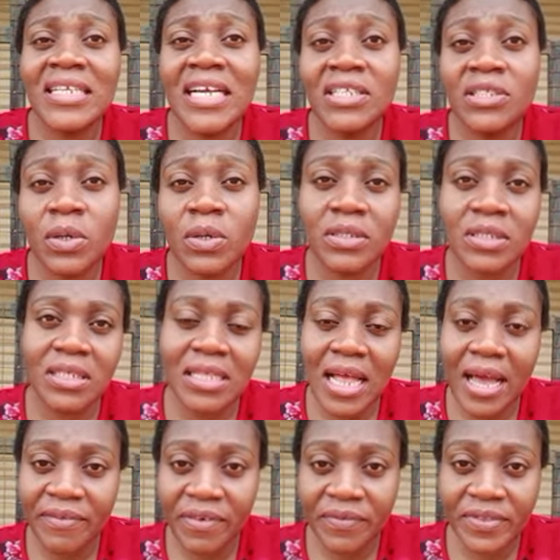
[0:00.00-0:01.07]
ton is
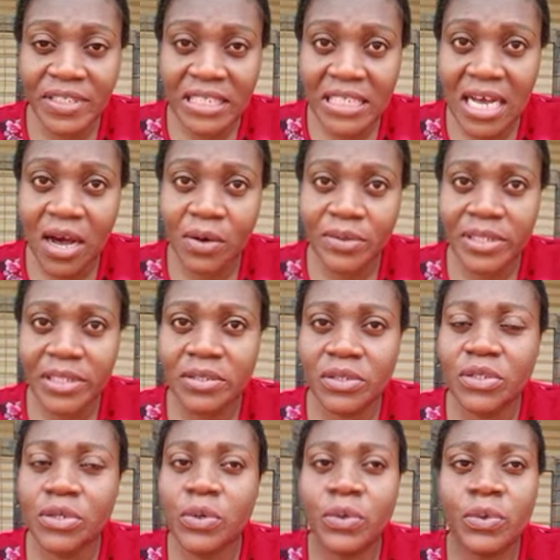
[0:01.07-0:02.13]
like 50,000,
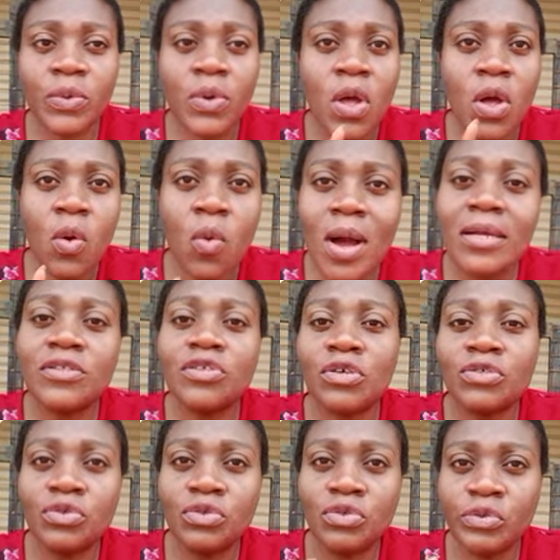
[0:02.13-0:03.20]
so 1
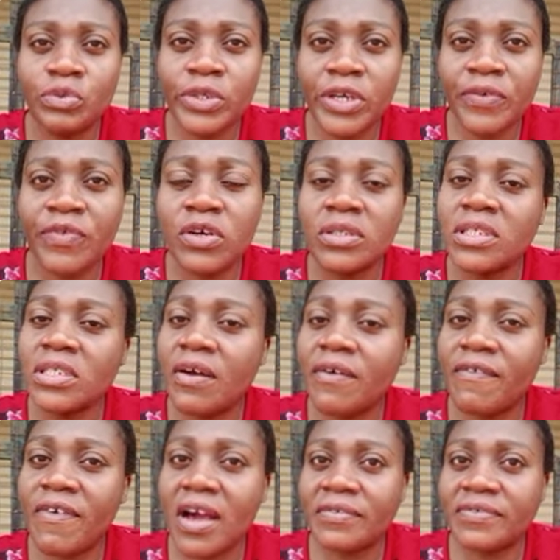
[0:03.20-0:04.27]
ton should give us
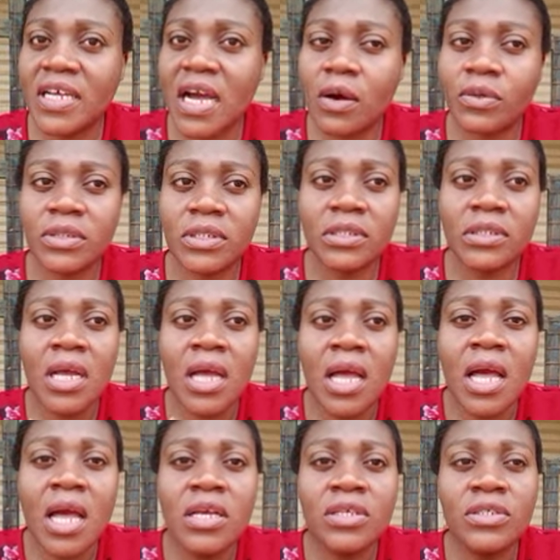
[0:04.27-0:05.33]
5,000.
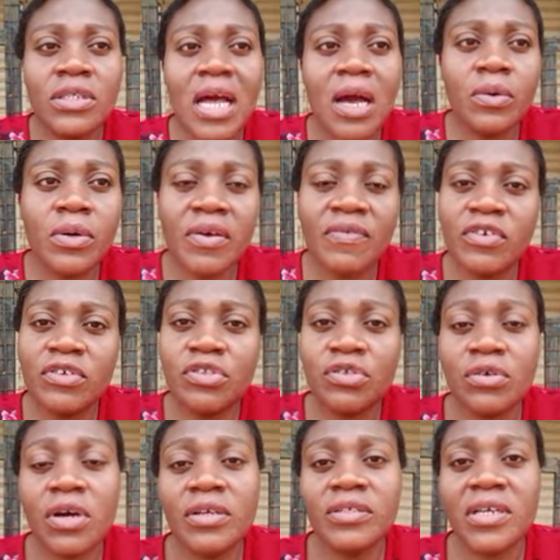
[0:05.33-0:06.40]
So that will give you
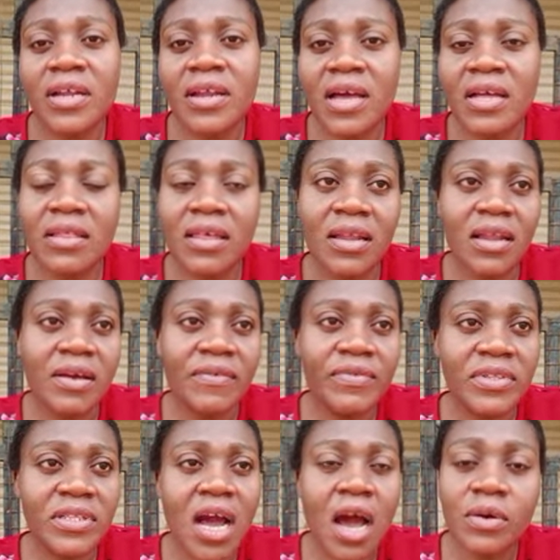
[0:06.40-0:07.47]

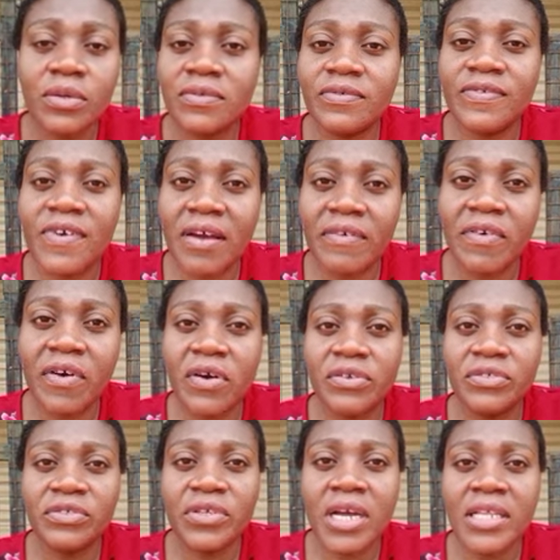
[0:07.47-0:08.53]

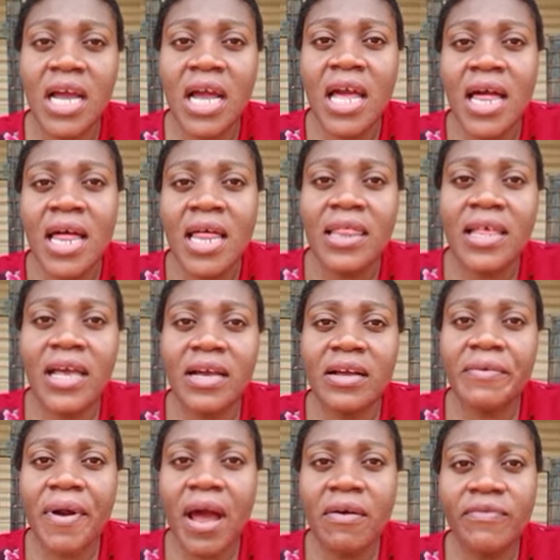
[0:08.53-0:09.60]
211,500. Then
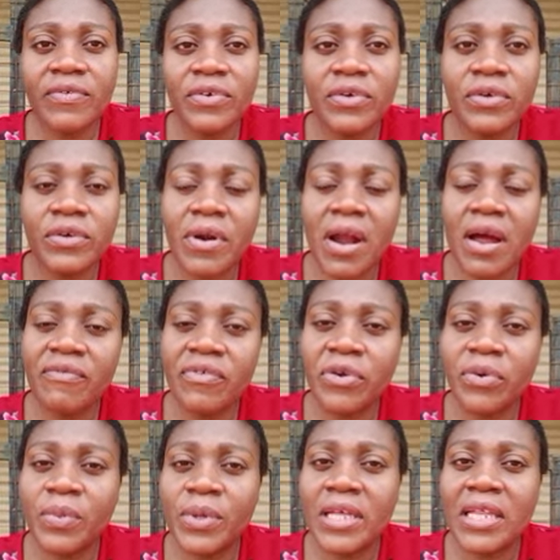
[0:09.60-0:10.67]
gravel
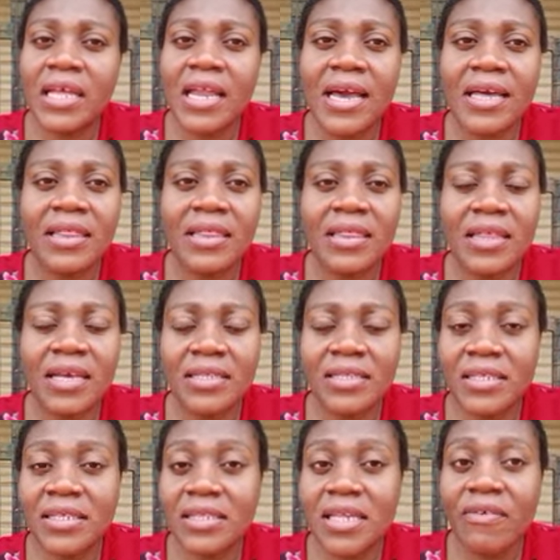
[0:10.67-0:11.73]
you'll be needing like
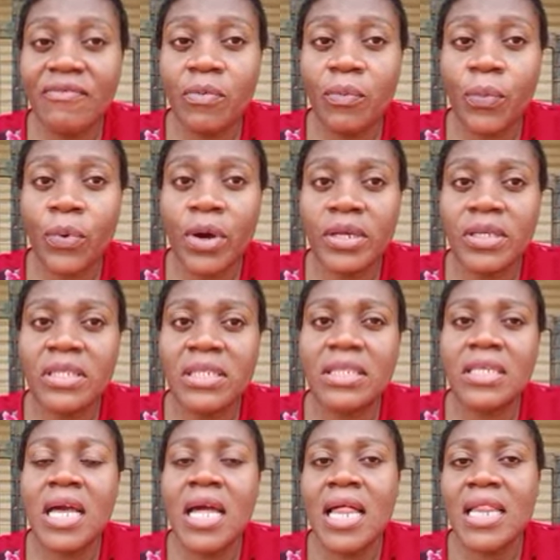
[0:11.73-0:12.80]

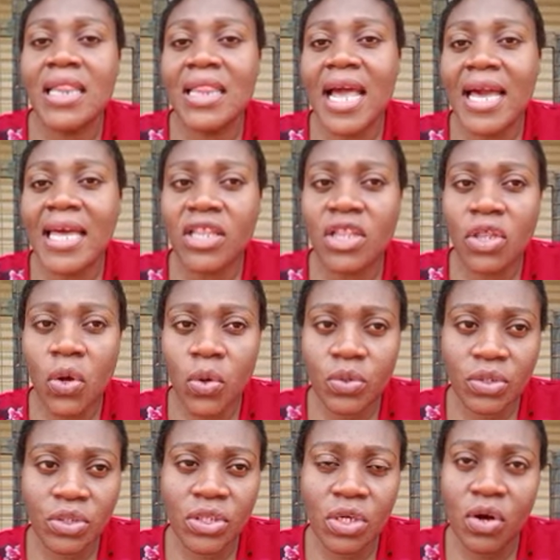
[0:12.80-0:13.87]
37.9
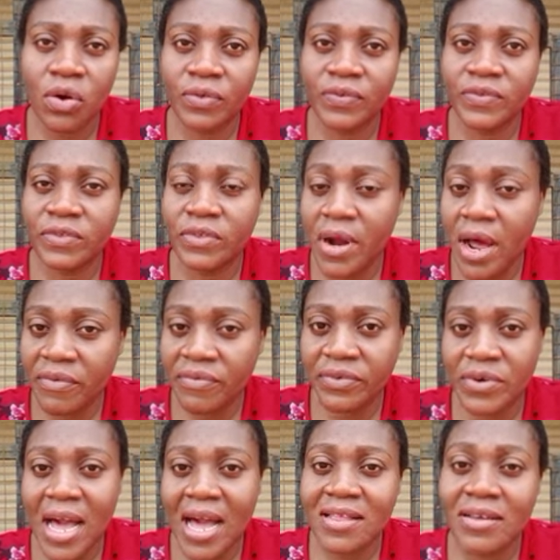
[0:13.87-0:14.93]
tons of
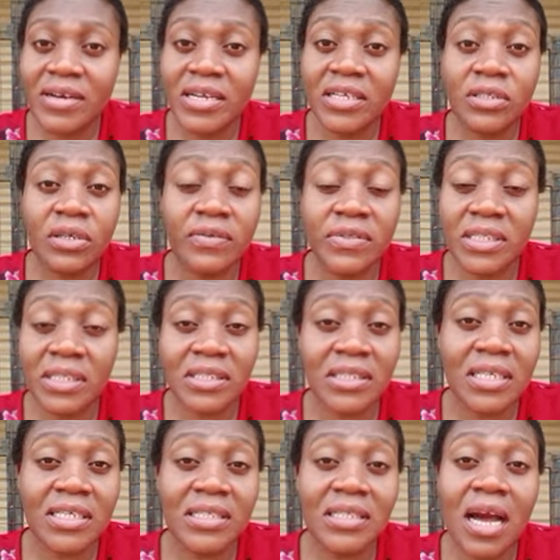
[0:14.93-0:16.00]
gravel at the rate of
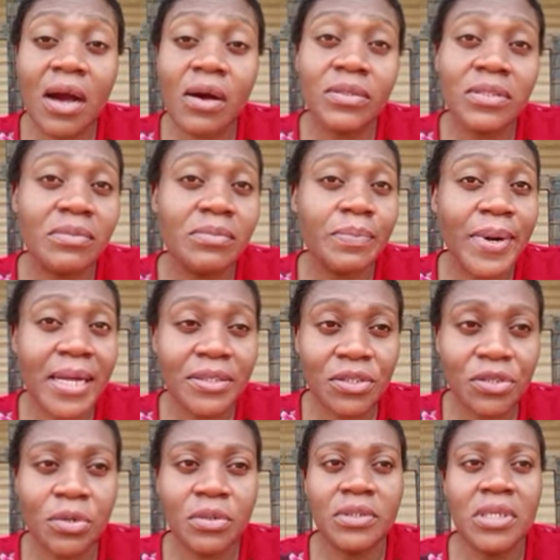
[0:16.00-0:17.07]
16,000 per
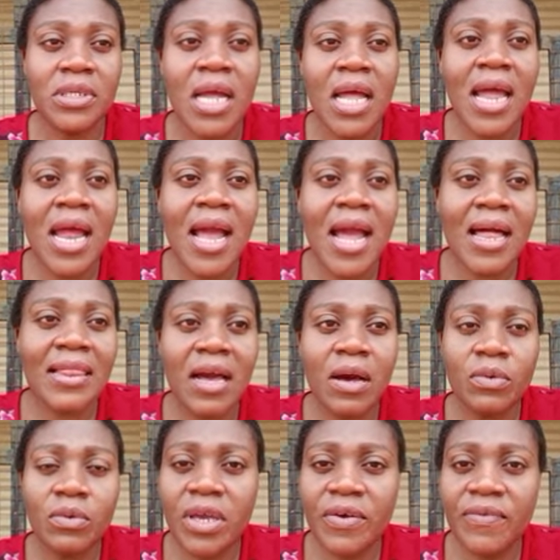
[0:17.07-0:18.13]
ton, and that
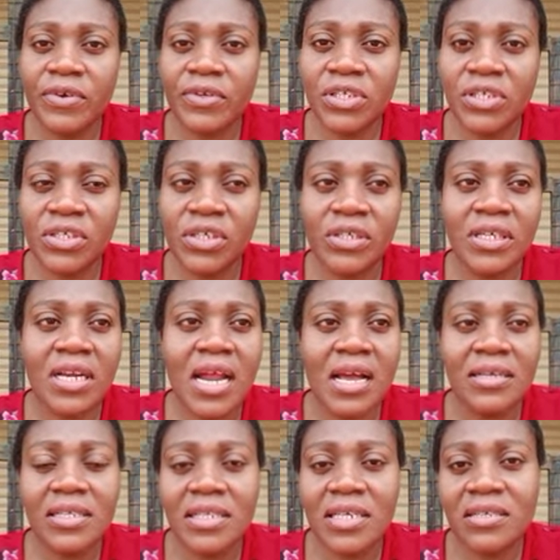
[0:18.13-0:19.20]
will give you
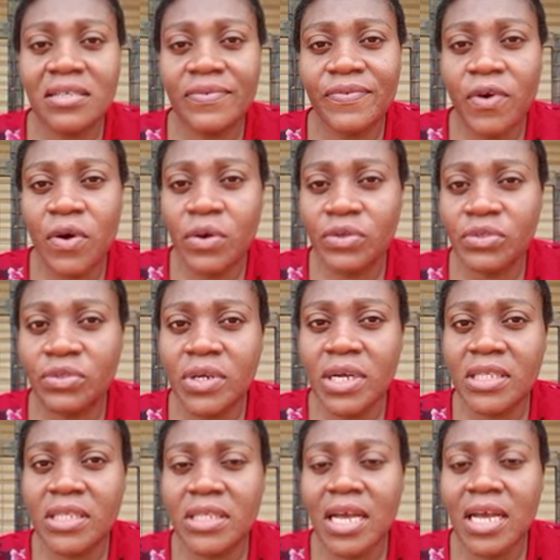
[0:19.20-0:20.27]

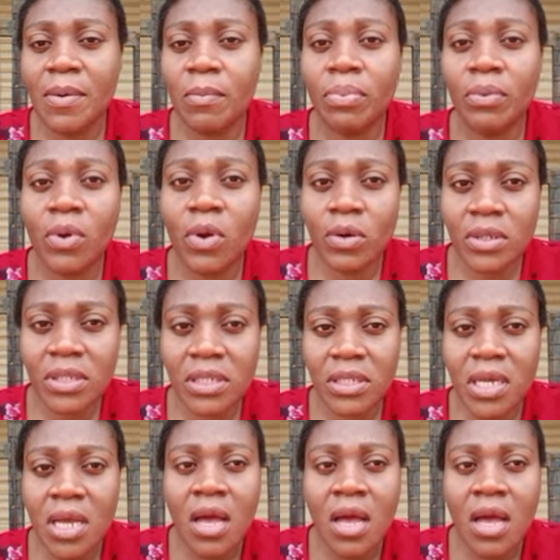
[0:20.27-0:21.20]
606,400. Then blocks,